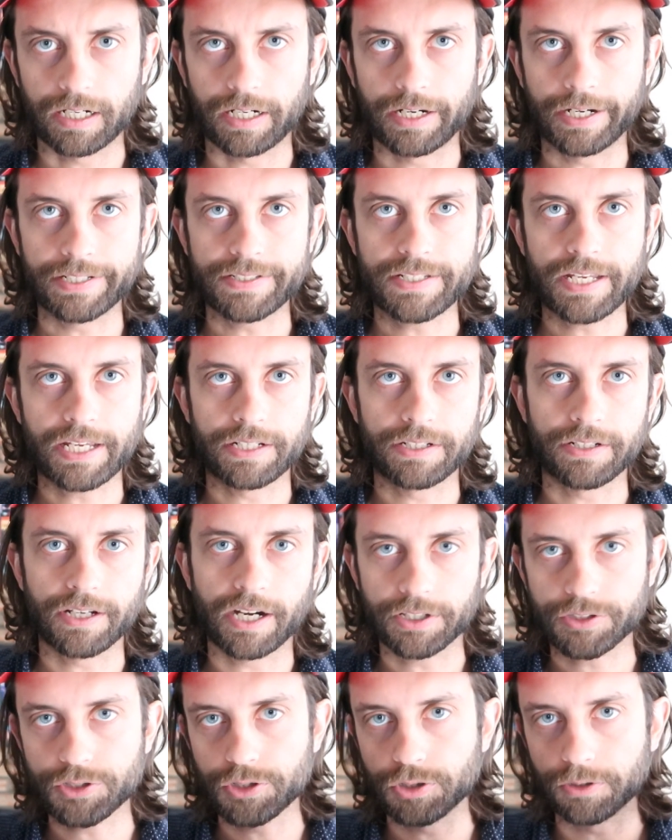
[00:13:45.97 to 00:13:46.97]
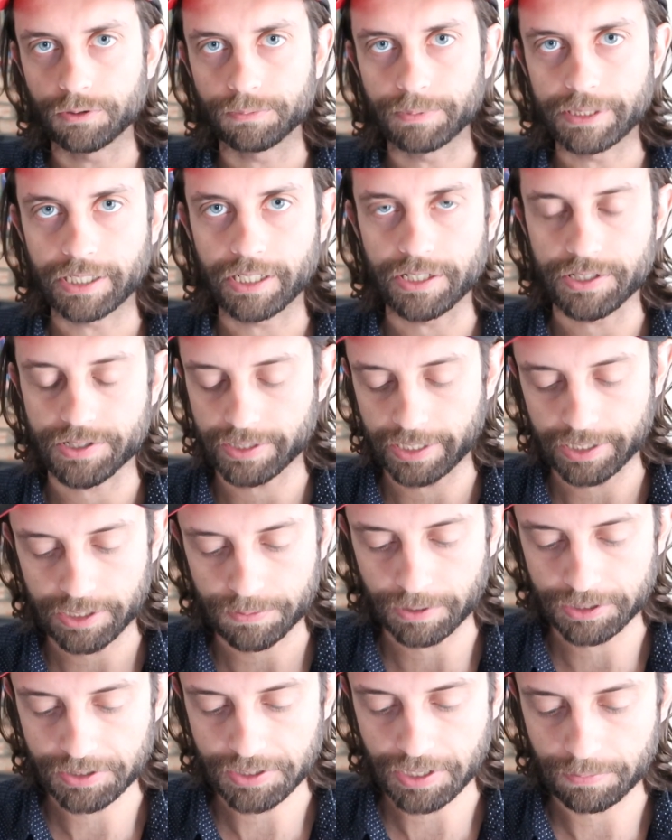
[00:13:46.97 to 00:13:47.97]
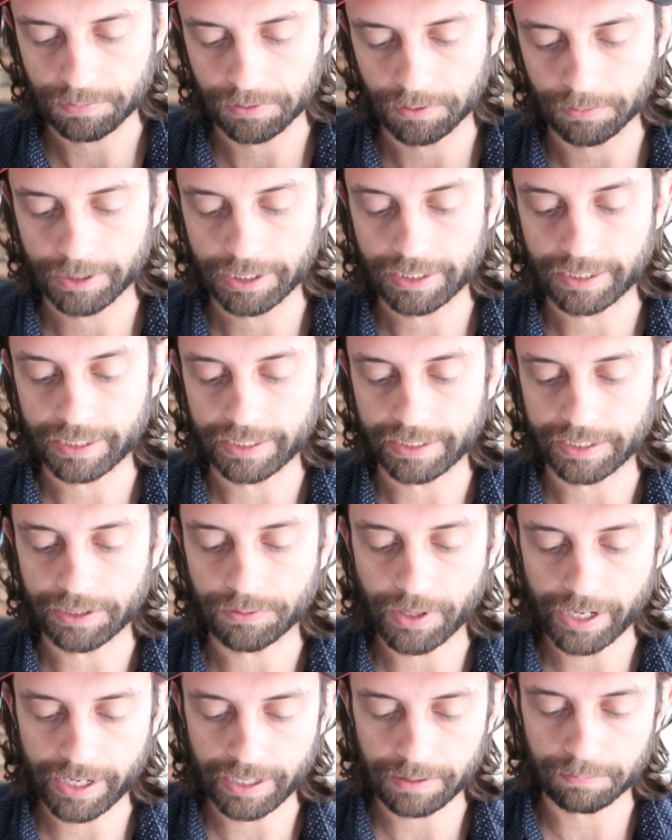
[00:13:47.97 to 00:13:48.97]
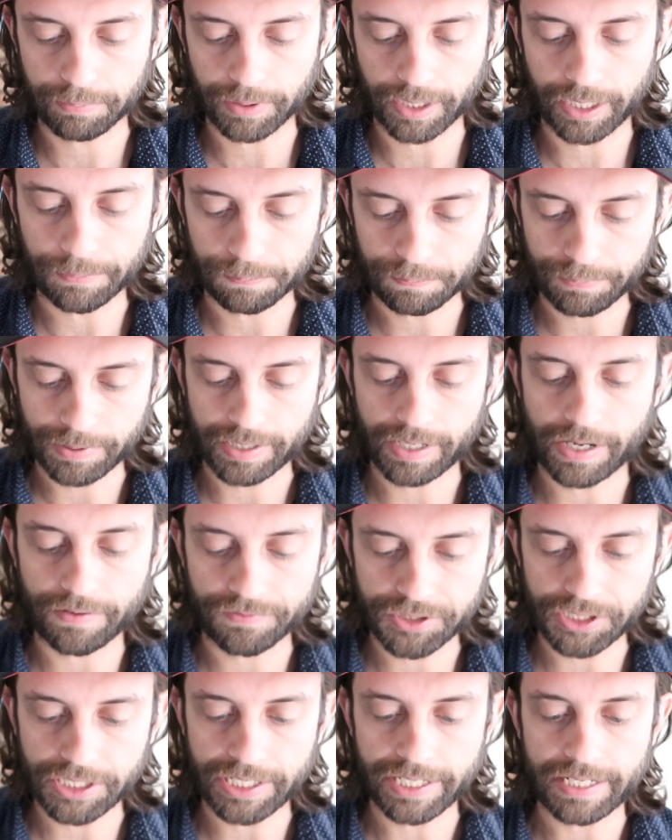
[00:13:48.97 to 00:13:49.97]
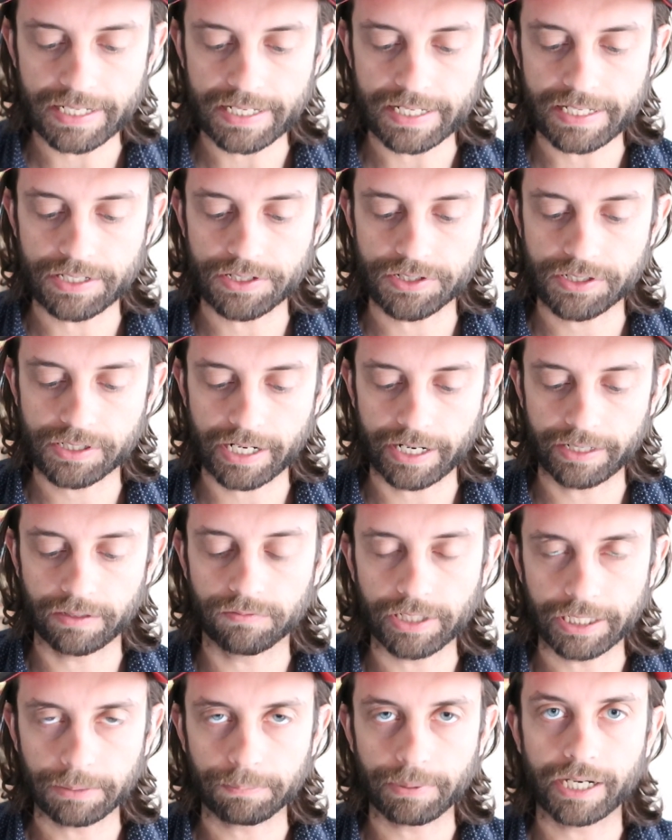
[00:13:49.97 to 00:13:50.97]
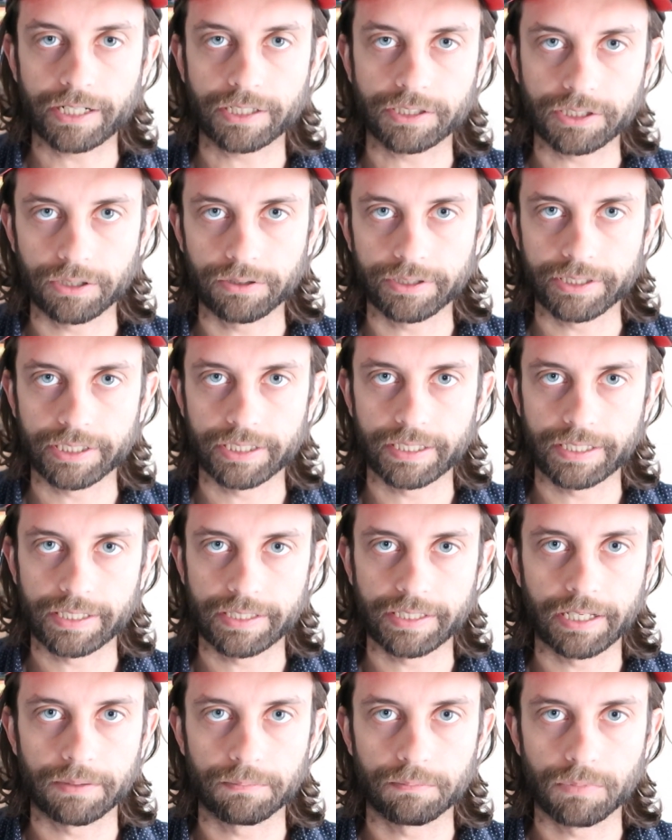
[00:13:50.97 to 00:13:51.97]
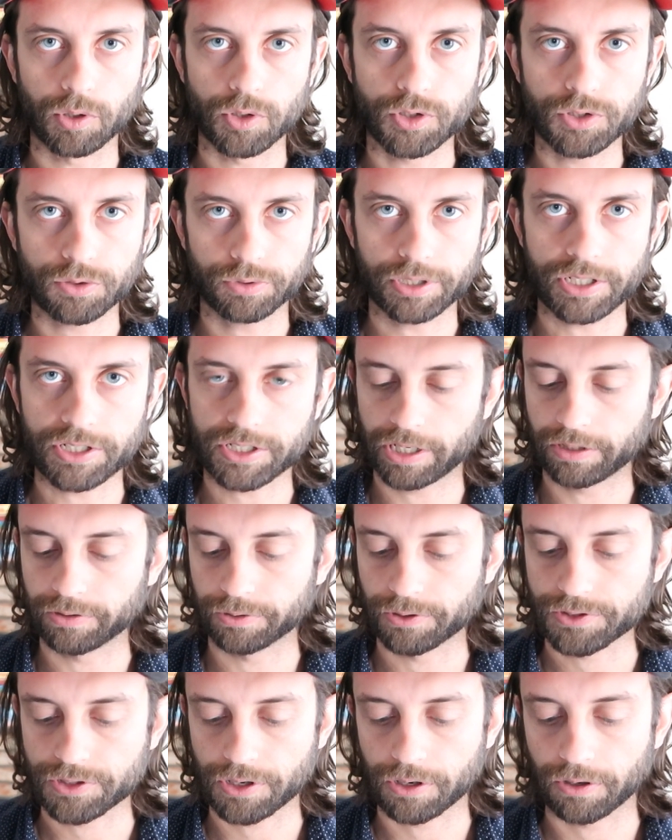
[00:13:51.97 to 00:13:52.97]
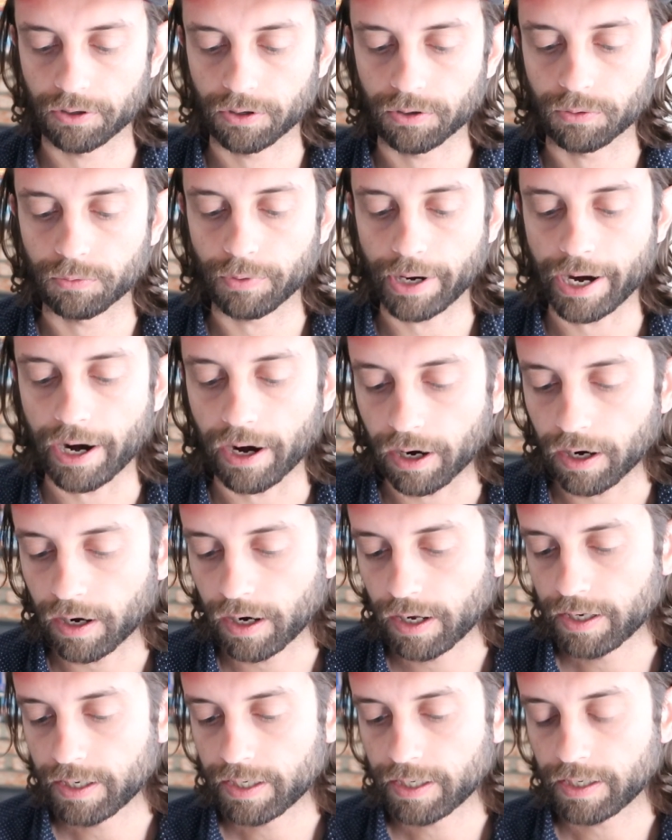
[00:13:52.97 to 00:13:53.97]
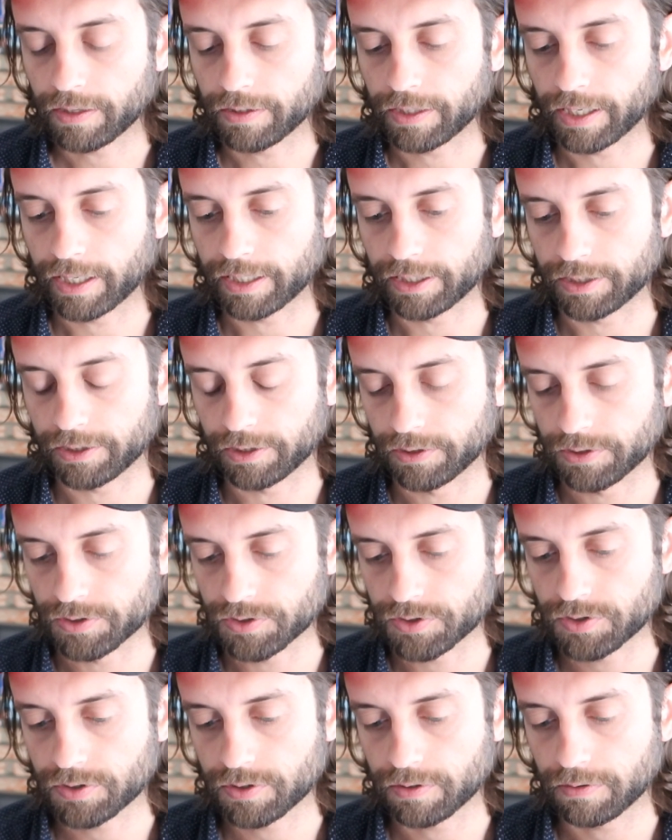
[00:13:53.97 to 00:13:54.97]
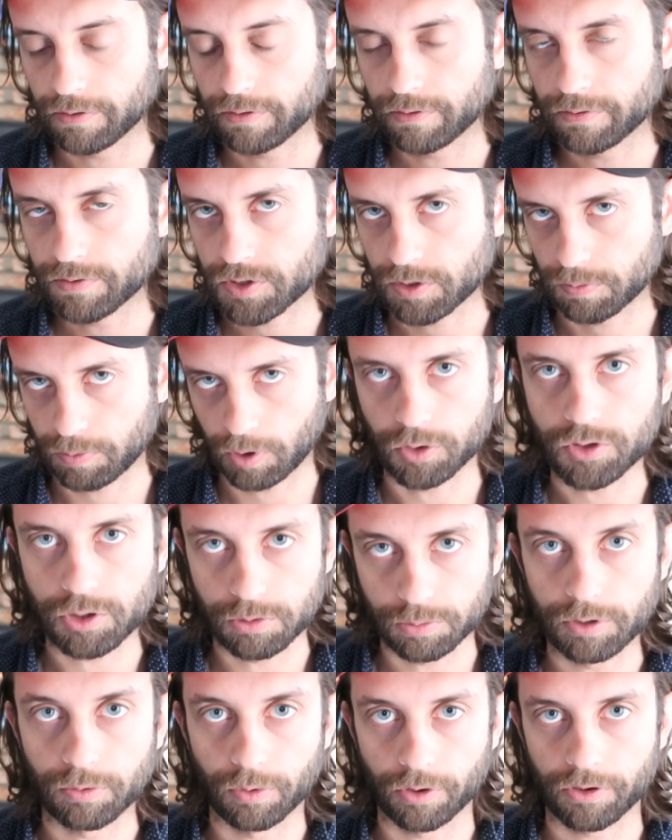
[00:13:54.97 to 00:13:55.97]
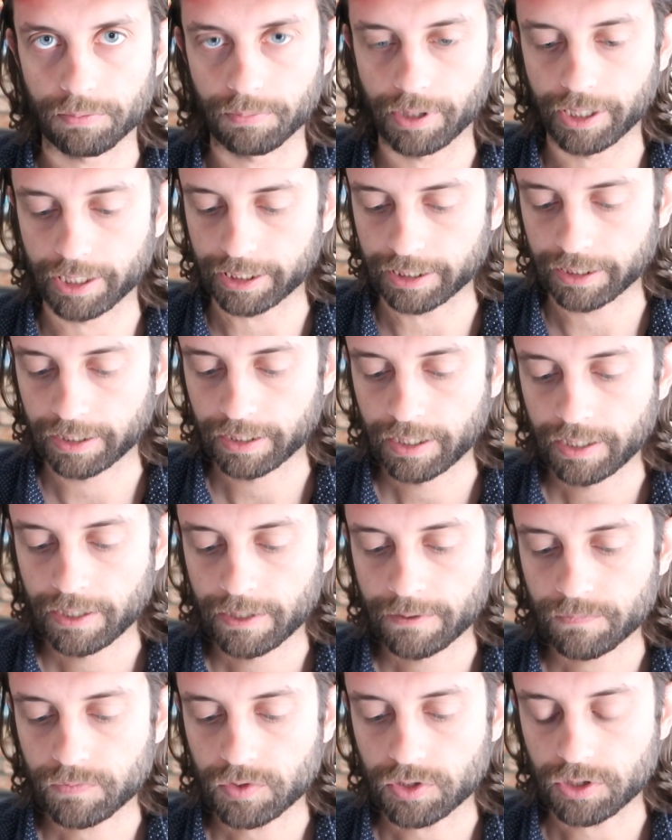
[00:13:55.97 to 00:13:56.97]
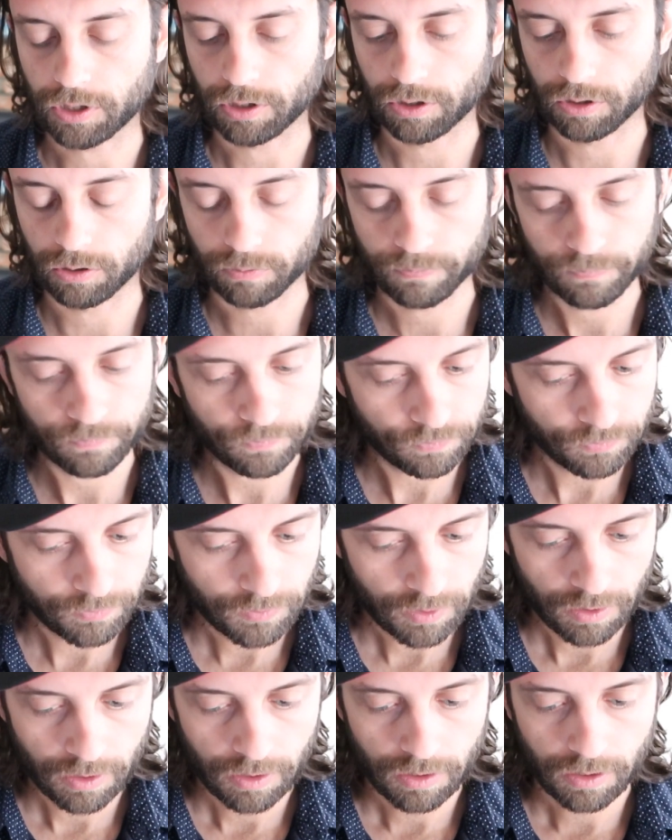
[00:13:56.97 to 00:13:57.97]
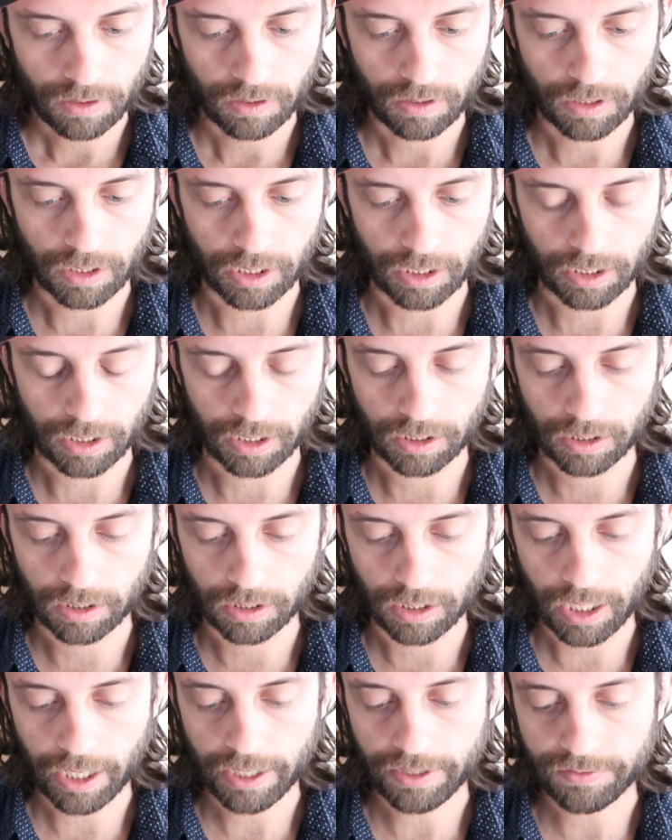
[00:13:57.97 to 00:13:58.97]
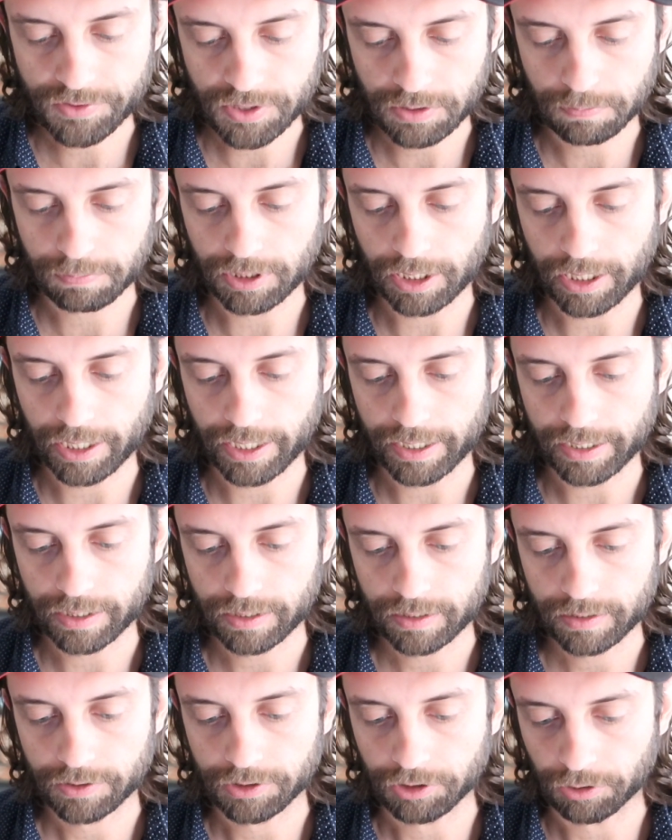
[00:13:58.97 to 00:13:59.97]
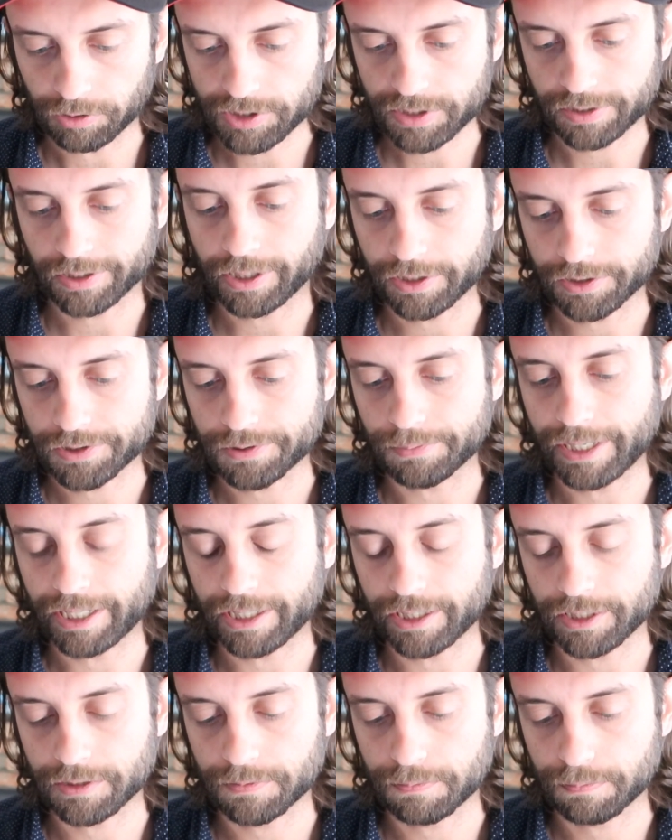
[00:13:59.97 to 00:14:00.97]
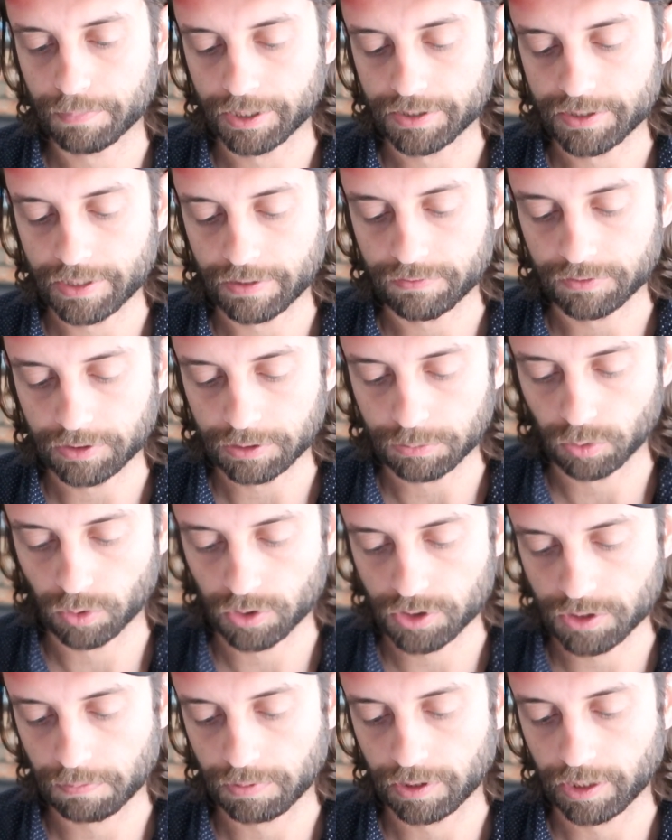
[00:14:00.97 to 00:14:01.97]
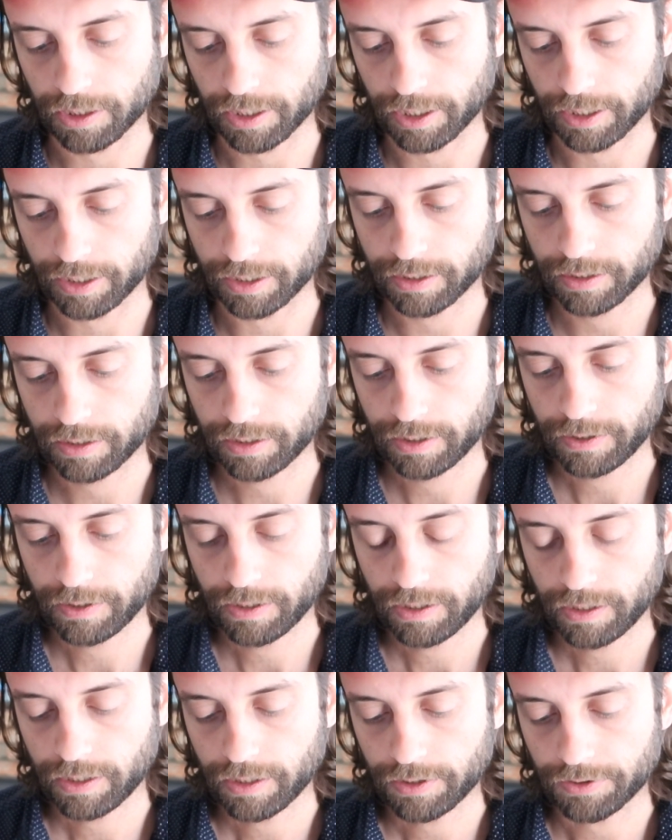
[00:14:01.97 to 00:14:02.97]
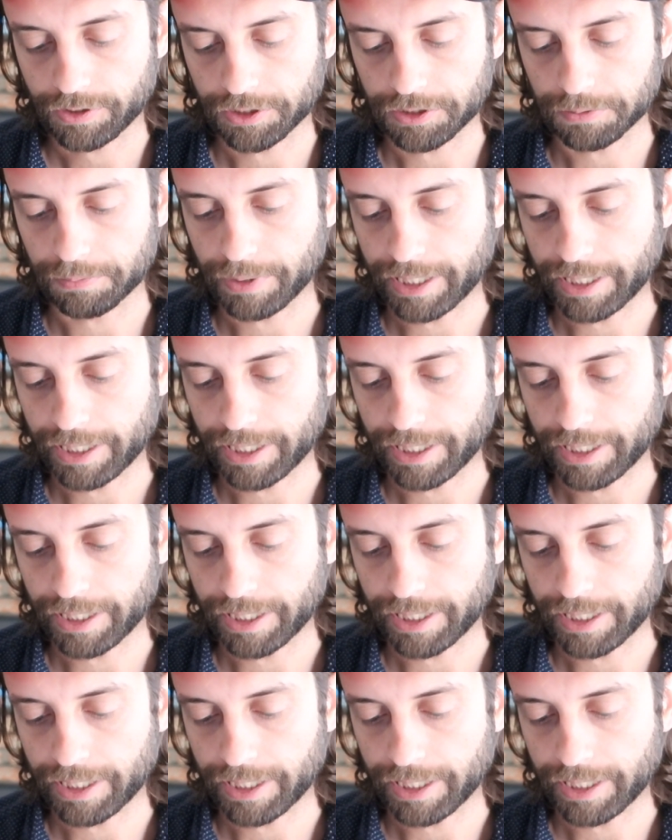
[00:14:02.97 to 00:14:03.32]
I tend not to because that's my temperament anyway, but PFG is kind of like Patagonia in that most resellers are aware that it is supposed to be worth money. So uh, a lot of supply, there is a lot of demand, but definitely more supply than